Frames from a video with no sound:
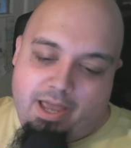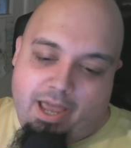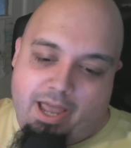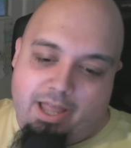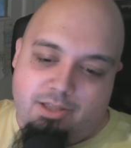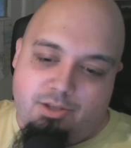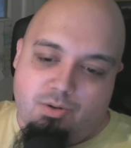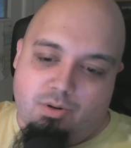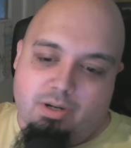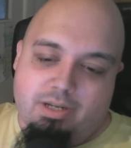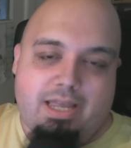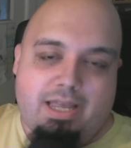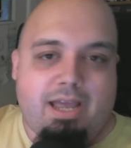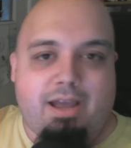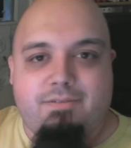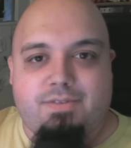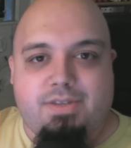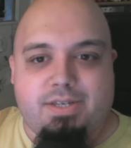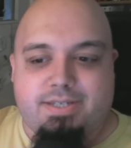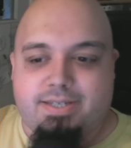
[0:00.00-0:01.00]
and you already
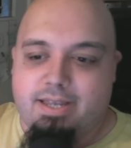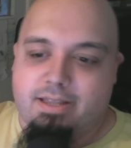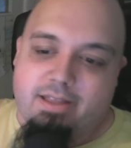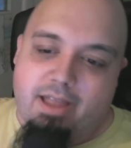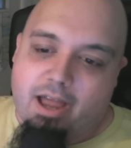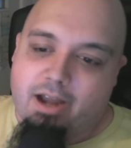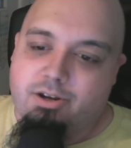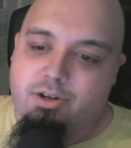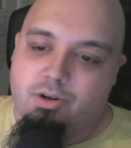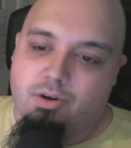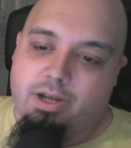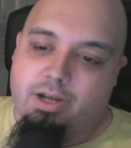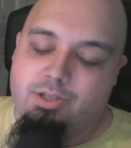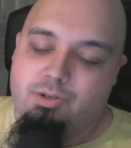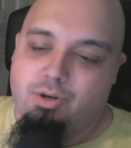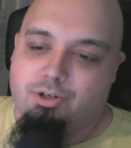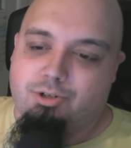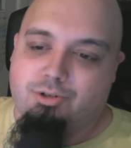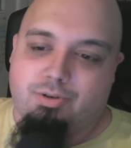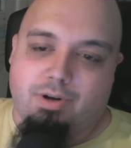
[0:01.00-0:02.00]
have the scenario and
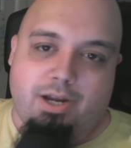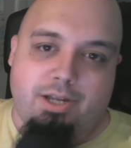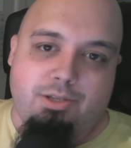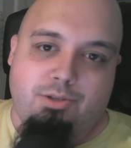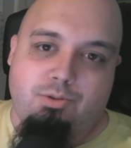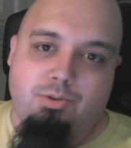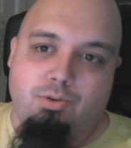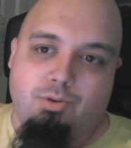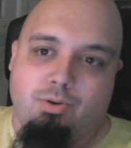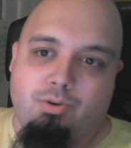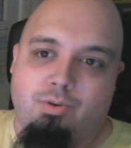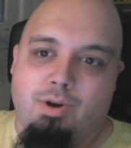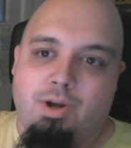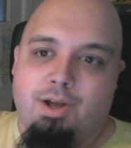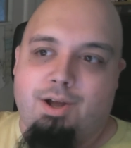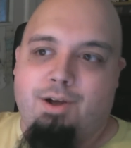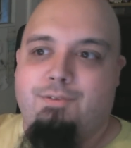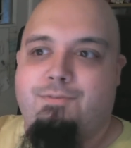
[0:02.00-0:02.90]
you're trying to